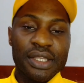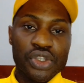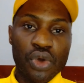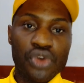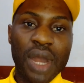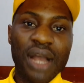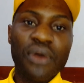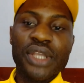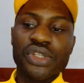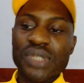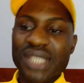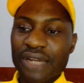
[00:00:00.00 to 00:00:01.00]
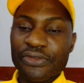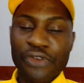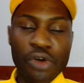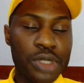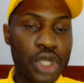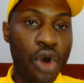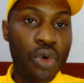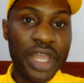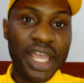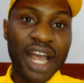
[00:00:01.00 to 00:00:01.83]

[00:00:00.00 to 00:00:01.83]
So you are going to start from Norway.